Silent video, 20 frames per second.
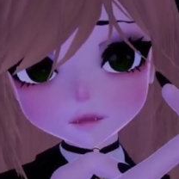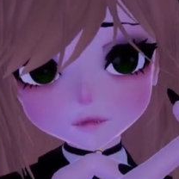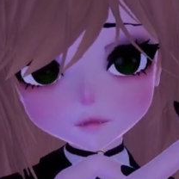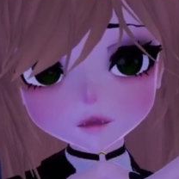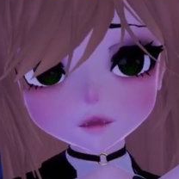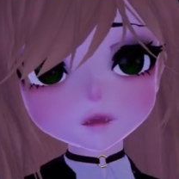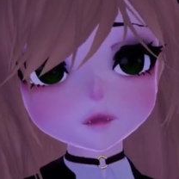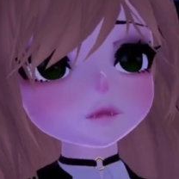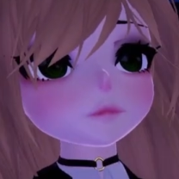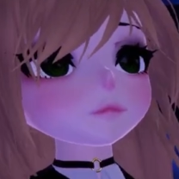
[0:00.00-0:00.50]
there
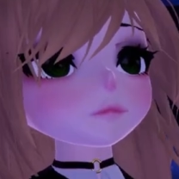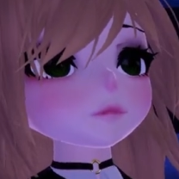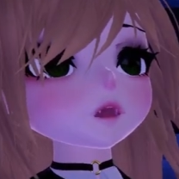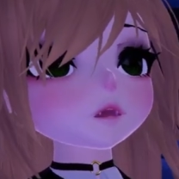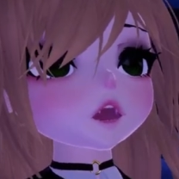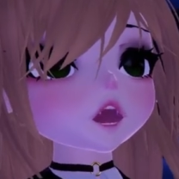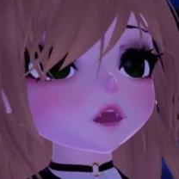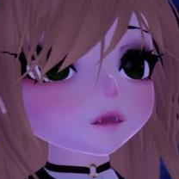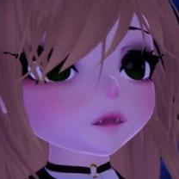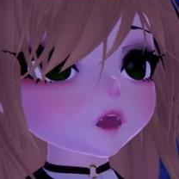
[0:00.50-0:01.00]
was
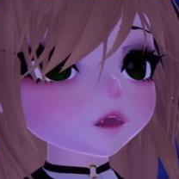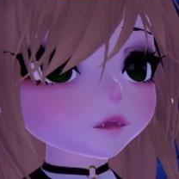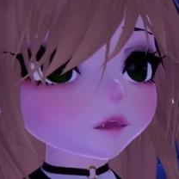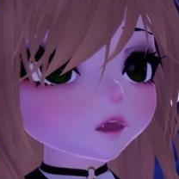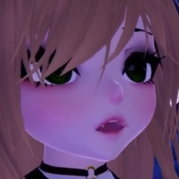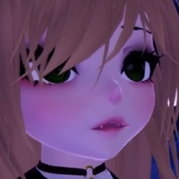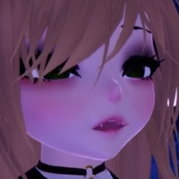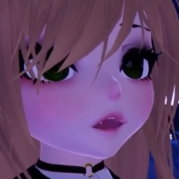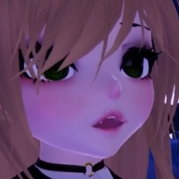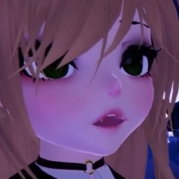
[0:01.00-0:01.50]
what
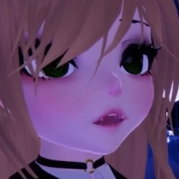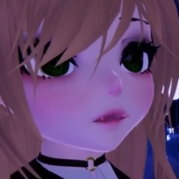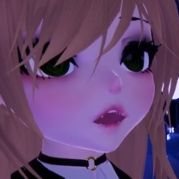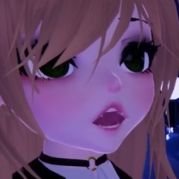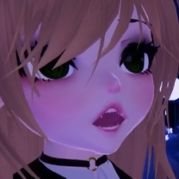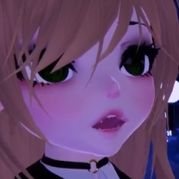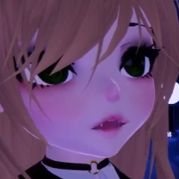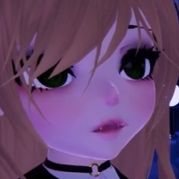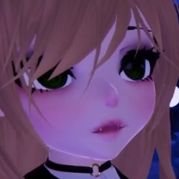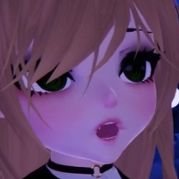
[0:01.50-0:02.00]

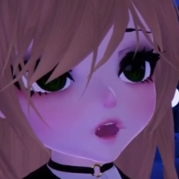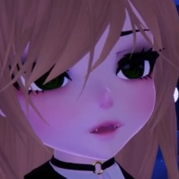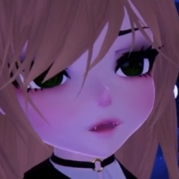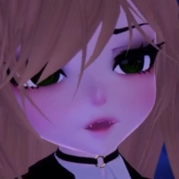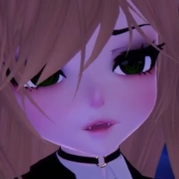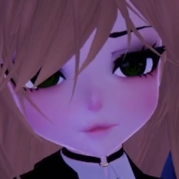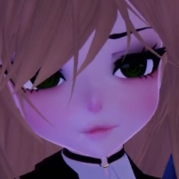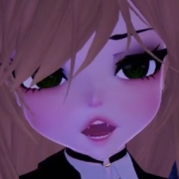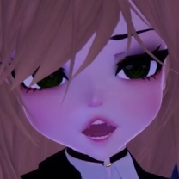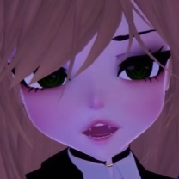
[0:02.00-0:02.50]
Gaga, there were
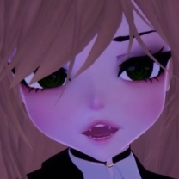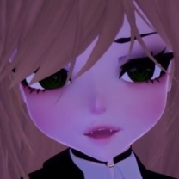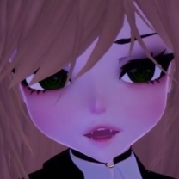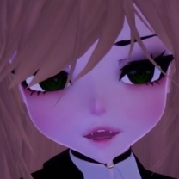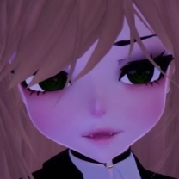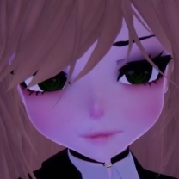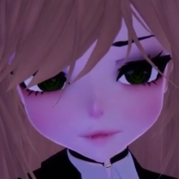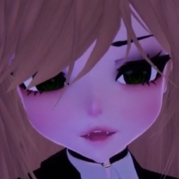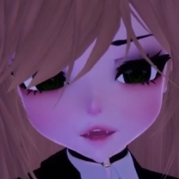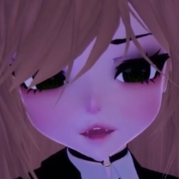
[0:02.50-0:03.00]
Black Eyed
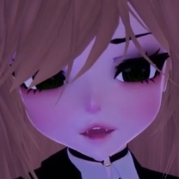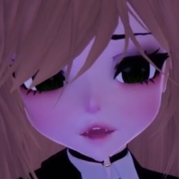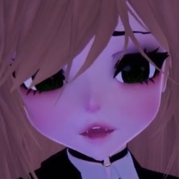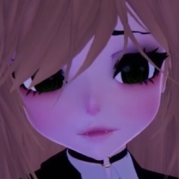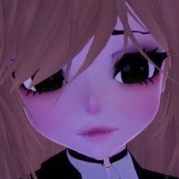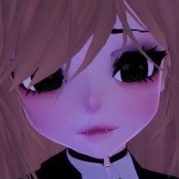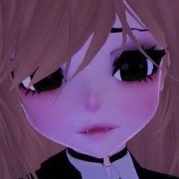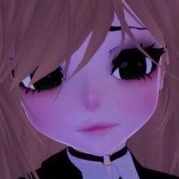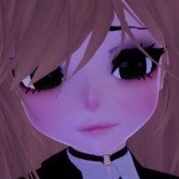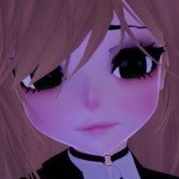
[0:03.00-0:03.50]

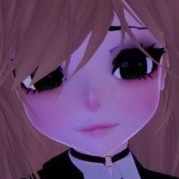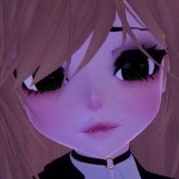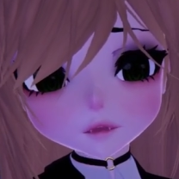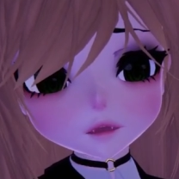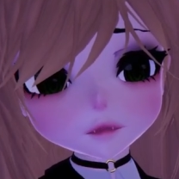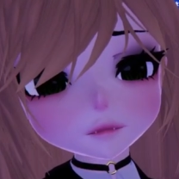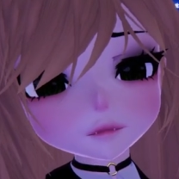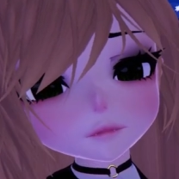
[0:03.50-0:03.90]
Peas, and